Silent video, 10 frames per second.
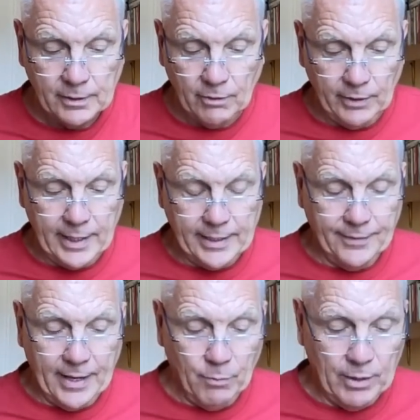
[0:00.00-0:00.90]
I'm getting
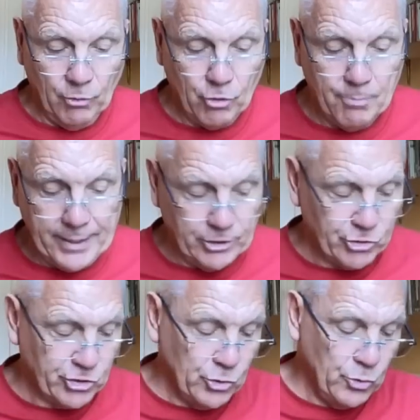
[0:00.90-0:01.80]
they will come in
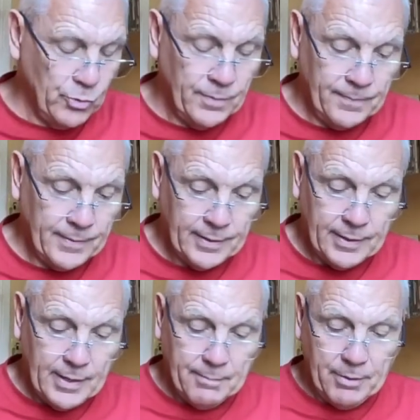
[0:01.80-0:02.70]
soon.
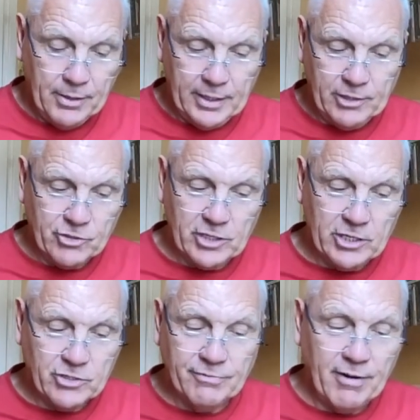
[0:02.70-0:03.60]
But
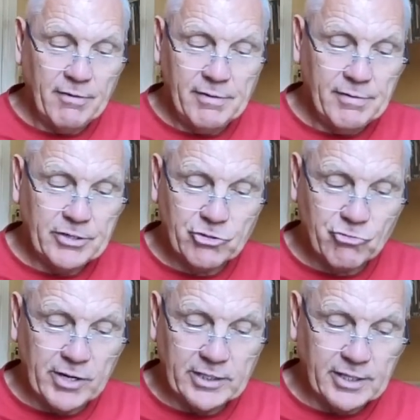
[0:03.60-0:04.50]
it's a very
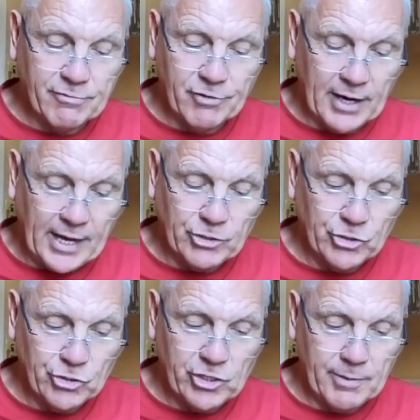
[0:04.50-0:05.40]
restrictive
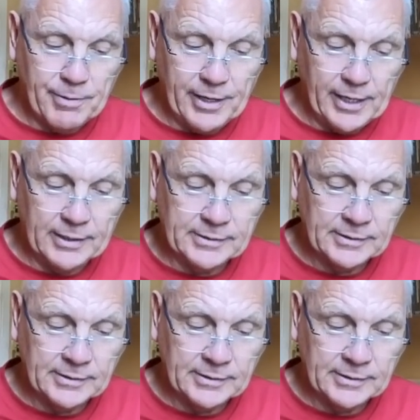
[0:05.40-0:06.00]
relationship here.